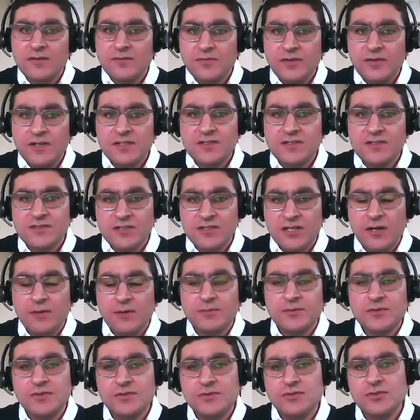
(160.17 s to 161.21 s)
frees us up
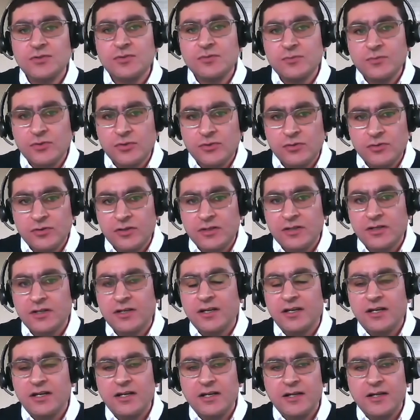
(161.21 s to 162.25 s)
to do more
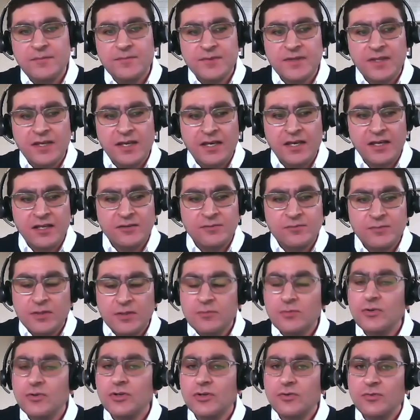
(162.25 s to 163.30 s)
um, and be
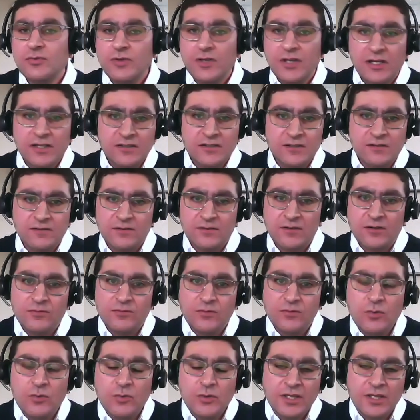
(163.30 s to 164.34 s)
more creative on
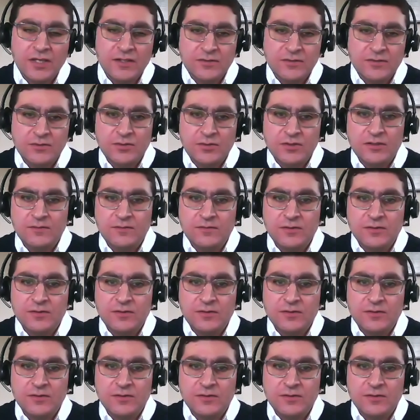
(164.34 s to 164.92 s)
what we can do in the